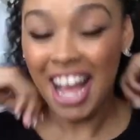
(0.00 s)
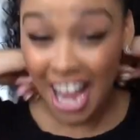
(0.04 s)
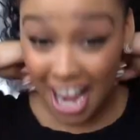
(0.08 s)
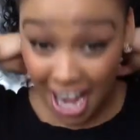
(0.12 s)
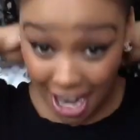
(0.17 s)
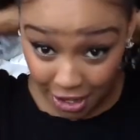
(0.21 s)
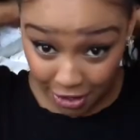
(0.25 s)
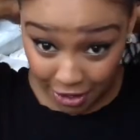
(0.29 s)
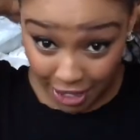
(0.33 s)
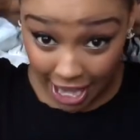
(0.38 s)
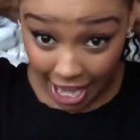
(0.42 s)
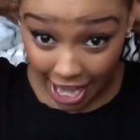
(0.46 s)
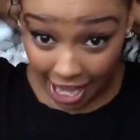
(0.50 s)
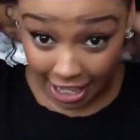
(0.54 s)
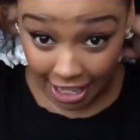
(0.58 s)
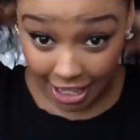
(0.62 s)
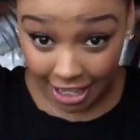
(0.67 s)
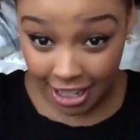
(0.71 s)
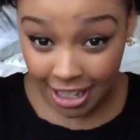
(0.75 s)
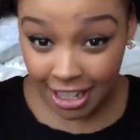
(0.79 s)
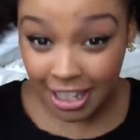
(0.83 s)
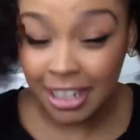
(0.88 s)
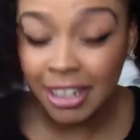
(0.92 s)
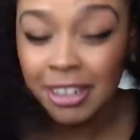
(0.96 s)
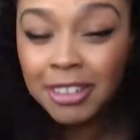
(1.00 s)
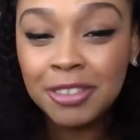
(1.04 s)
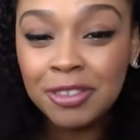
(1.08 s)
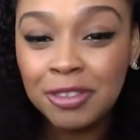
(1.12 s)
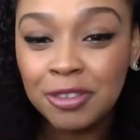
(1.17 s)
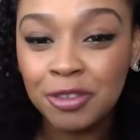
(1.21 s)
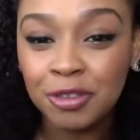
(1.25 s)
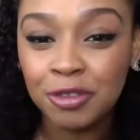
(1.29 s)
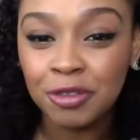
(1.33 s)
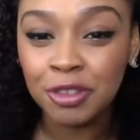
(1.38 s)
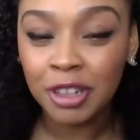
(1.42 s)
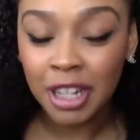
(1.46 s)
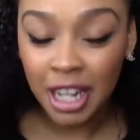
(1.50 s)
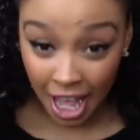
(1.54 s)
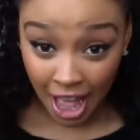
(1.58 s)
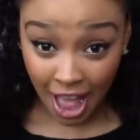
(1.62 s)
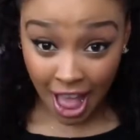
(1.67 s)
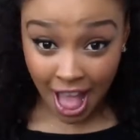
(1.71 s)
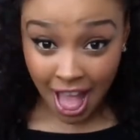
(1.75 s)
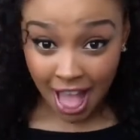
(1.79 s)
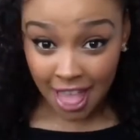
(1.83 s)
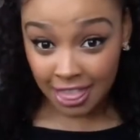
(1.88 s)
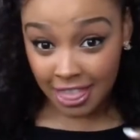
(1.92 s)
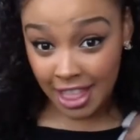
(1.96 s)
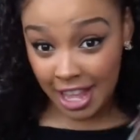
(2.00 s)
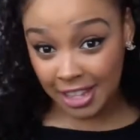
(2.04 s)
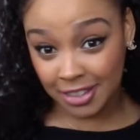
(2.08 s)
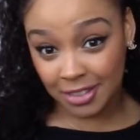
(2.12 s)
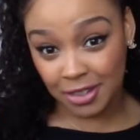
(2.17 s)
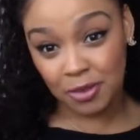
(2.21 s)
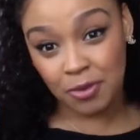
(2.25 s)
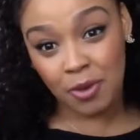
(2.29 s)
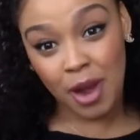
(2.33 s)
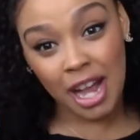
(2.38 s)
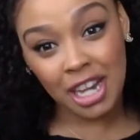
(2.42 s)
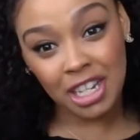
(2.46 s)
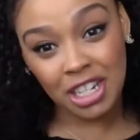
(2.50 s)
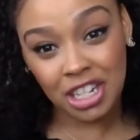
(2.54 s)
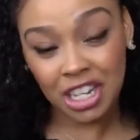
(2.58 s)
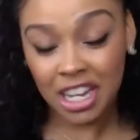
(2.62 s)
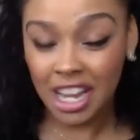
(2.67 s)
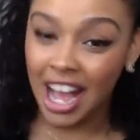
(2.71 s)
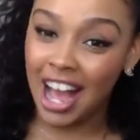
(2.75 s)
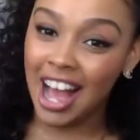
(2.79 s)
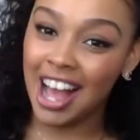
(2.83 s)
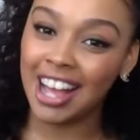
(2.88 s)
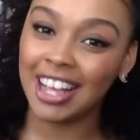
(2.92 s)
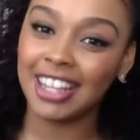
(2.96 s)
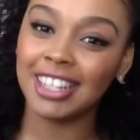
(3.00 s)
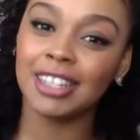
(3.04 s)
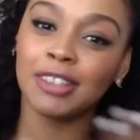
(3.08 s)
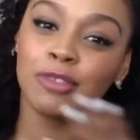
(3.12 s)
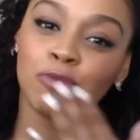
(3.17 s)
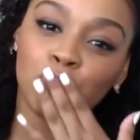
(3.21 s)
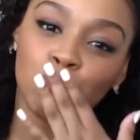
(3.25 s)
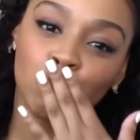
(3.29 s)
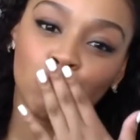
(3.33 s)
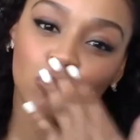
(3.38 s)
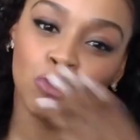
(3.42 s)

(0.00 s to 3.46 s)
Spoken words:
Okay. Thanks for watching, guys.